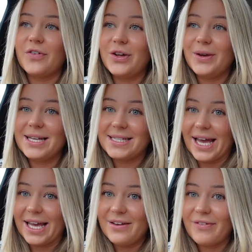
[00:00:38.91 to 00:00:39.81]
for New Year's
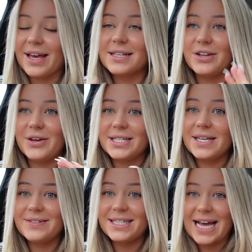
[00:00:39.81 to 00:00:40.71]
Eve. It is New Year's
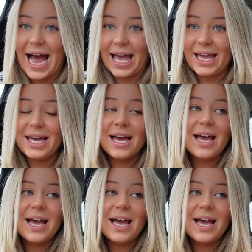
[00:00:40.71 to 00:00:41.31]
Eve today.